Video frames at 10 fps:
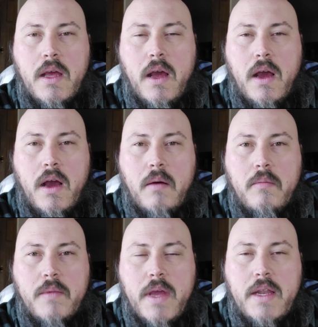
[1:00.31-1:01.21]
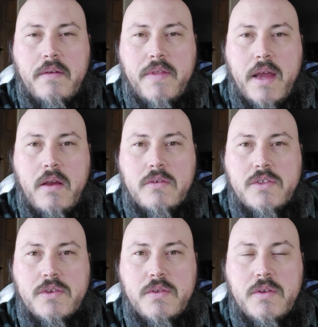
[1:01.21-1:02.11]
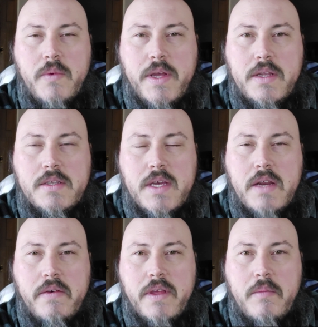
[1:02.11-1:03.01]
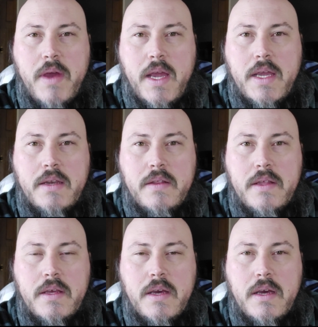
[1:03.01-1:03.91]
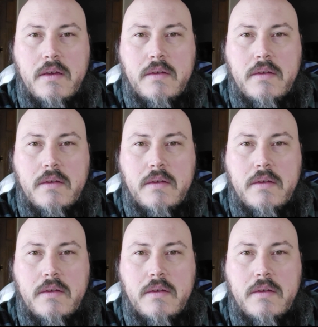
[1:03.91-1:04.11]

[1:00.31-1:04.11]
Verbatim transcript: Um, and if that goes through, then we can send everything back into the uh,